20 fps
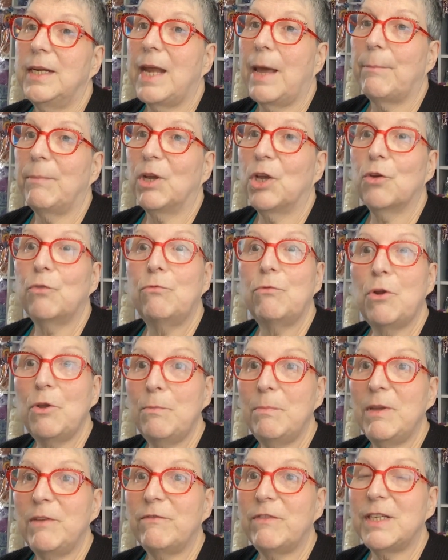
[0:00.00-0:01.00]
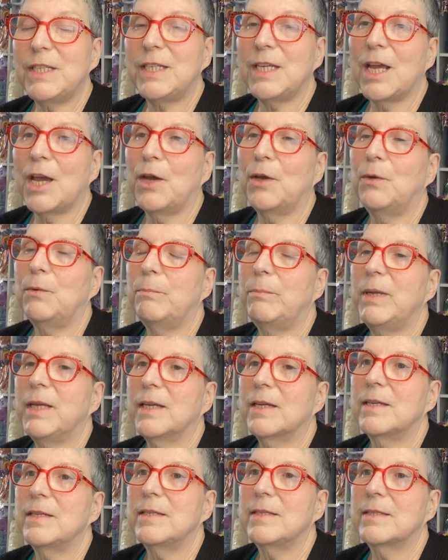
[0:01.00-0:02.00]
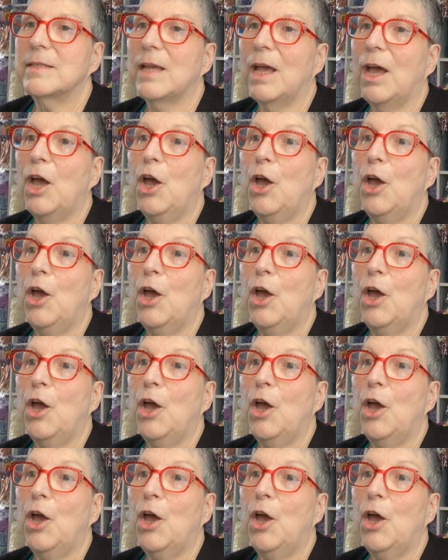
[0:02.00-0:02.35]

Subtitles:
amigurumi video because